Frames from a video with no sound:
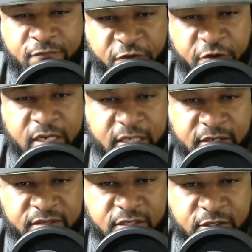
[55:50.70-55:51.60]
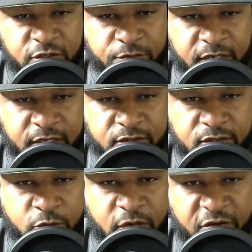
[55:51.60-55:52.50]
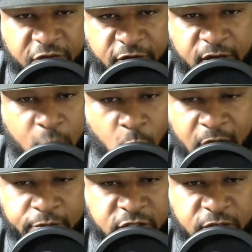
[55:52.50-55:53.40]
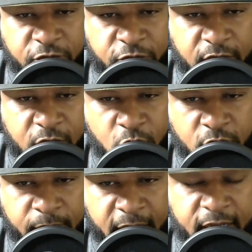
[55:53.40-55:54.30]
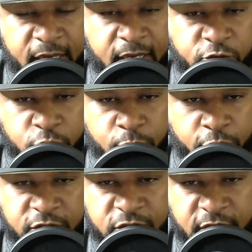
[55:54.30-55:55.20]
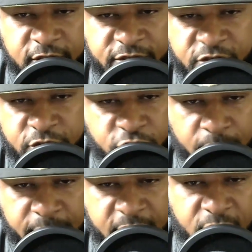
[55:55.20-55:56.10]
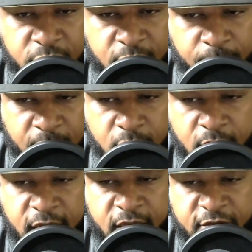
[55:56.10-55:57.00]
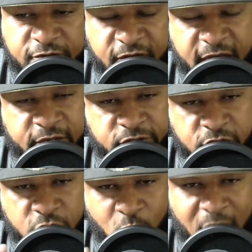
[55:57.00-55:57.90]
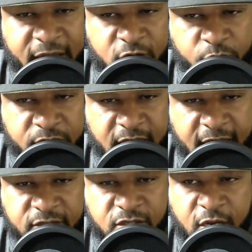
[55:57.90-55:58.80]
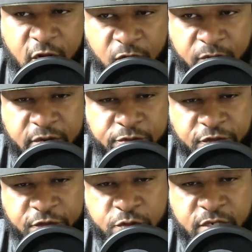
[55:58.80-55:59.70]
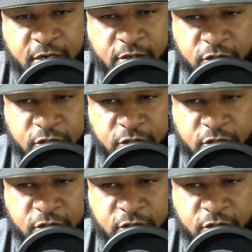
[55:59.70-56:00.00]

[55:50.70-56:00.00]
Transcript: friendly the system is. You got a wide receiver, friendly quarterback. Drew Brees doesn't discriminate with the ball. He fires to the wide open guys. And remember, there was a few years